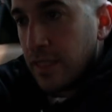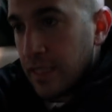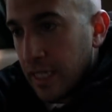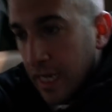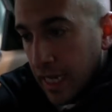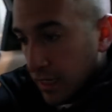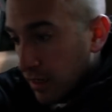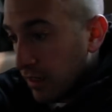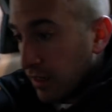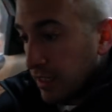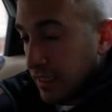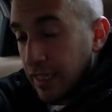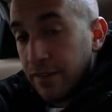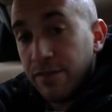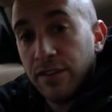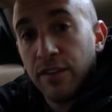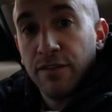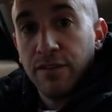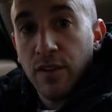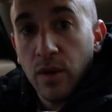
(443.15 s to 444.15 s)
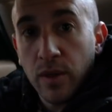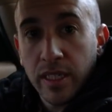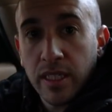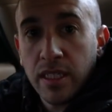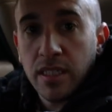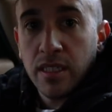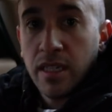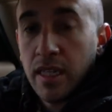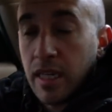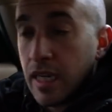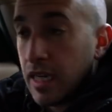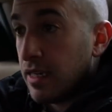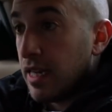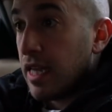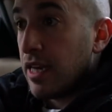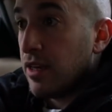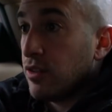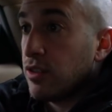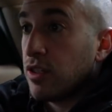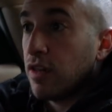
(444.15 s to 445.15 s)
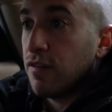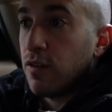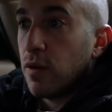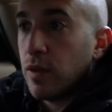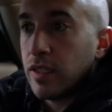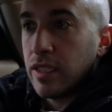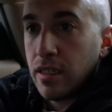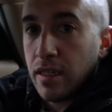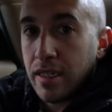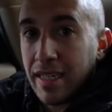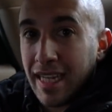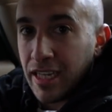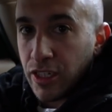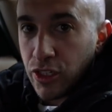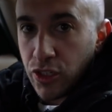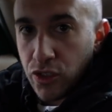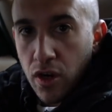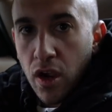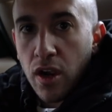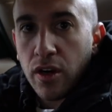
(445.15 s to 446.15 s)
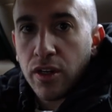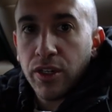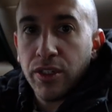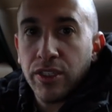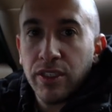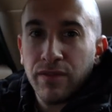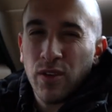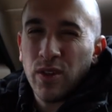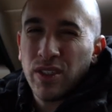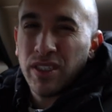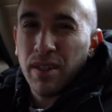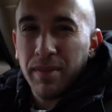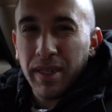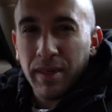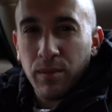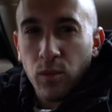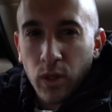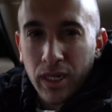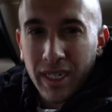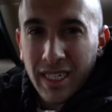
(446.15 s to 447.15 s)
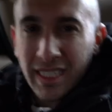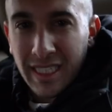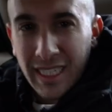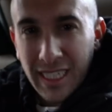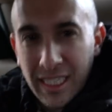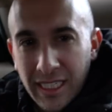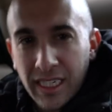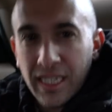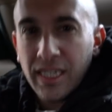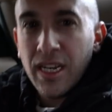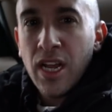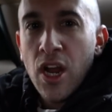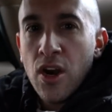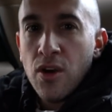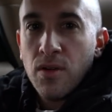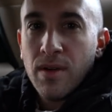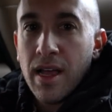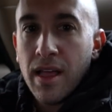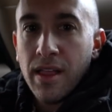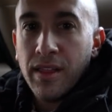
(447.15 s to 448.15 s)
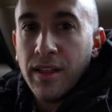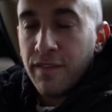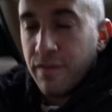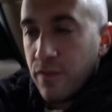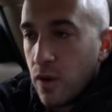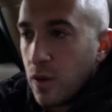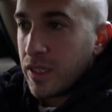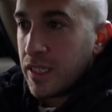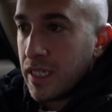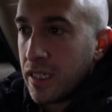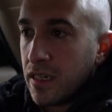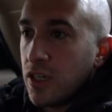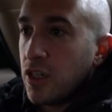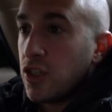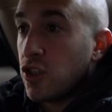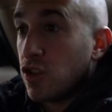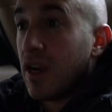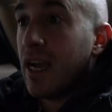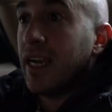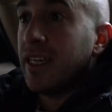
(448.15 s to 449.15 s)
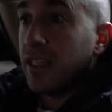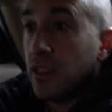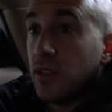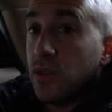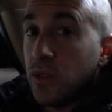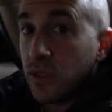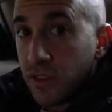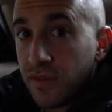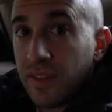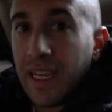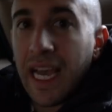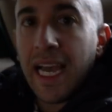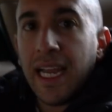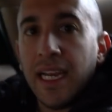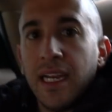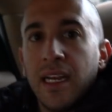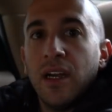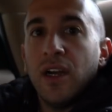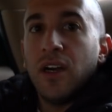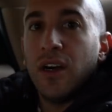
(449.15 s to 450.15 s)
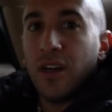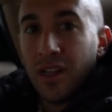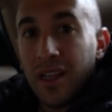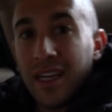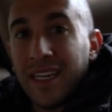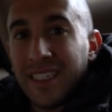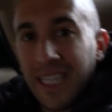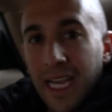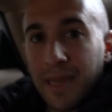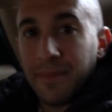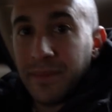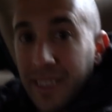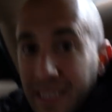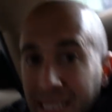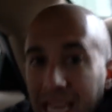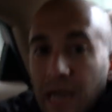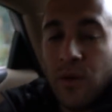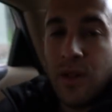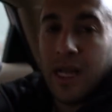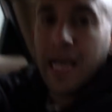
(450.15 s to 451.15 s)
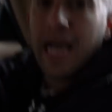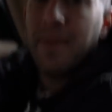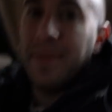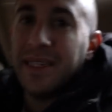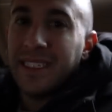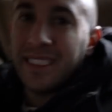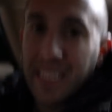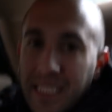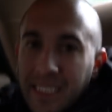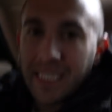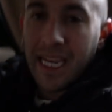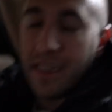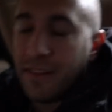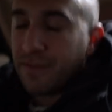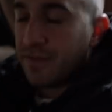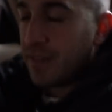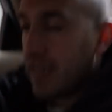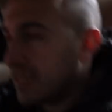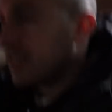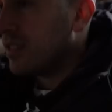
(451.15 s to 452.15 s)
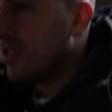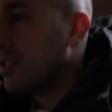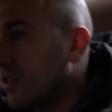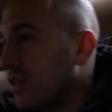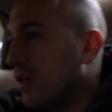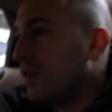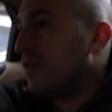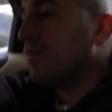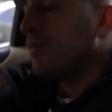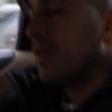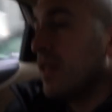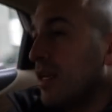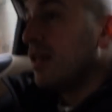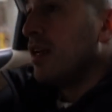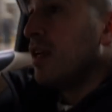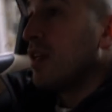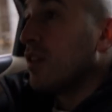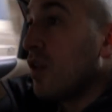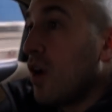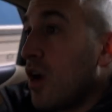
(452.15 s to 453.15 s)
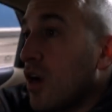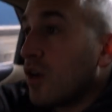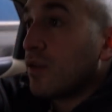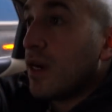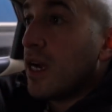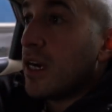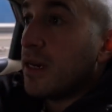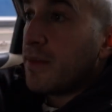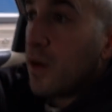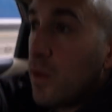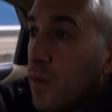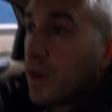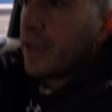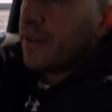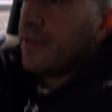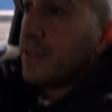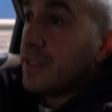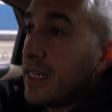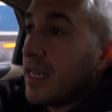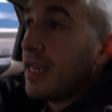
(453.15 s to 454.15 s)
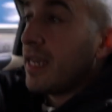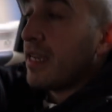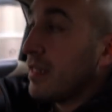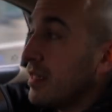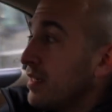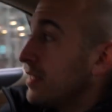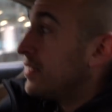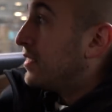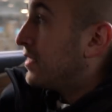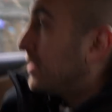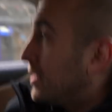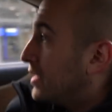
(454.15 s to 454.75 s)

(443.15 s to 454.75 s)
take a different focus, and then you start focusing on getting stronger, you focus on being more consistent, rather than focusing on trying to lose fat, a lot of times that will happen as a side effect. So, long roundabout way of saying,